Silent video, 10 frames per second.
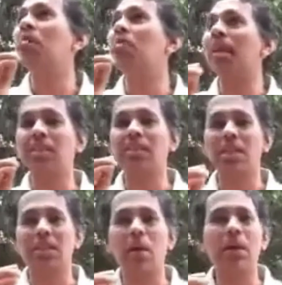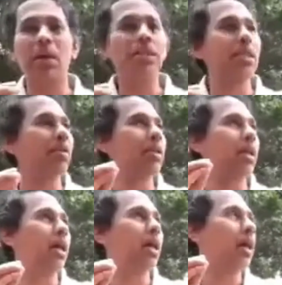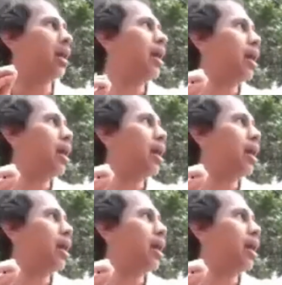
making such an amazing uh,